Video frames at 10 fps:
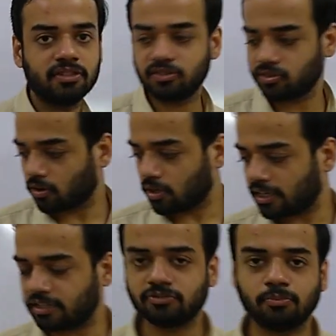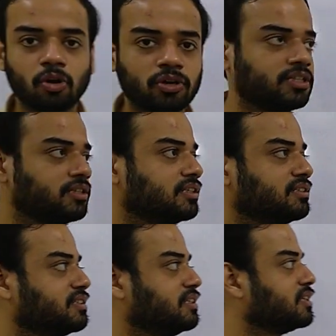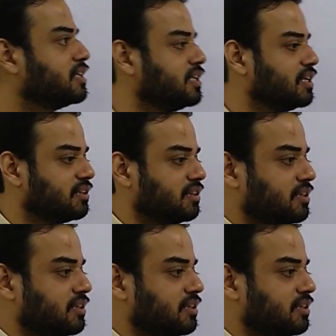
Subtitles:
which is called as modern synthetic